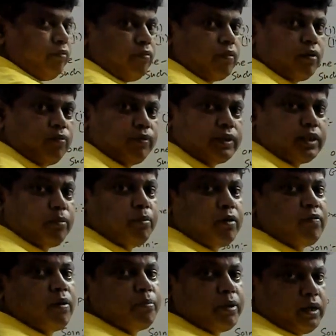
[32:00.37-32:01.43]
Which number
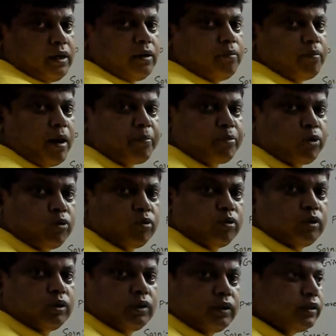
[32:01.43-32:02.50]
will be mapped to
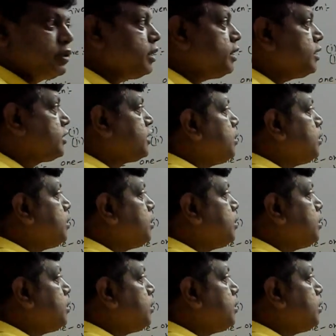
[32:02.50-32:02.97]
3 is 3